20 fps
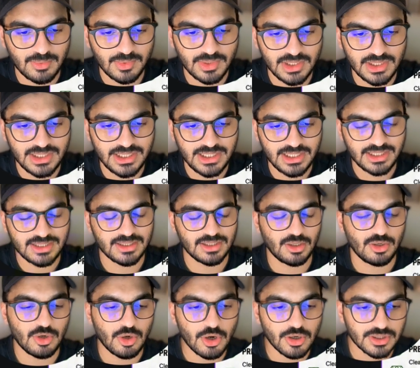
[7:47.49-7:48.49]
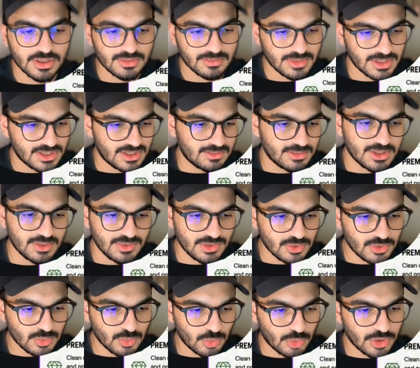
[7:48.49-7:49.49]
We need long-term customers. We
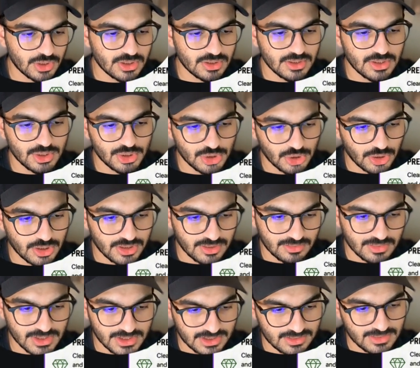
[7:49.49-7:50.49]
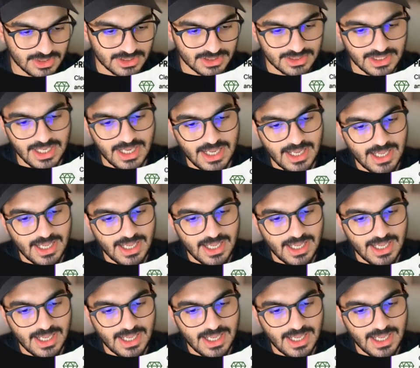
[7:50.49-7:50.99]
don't want short-term customers.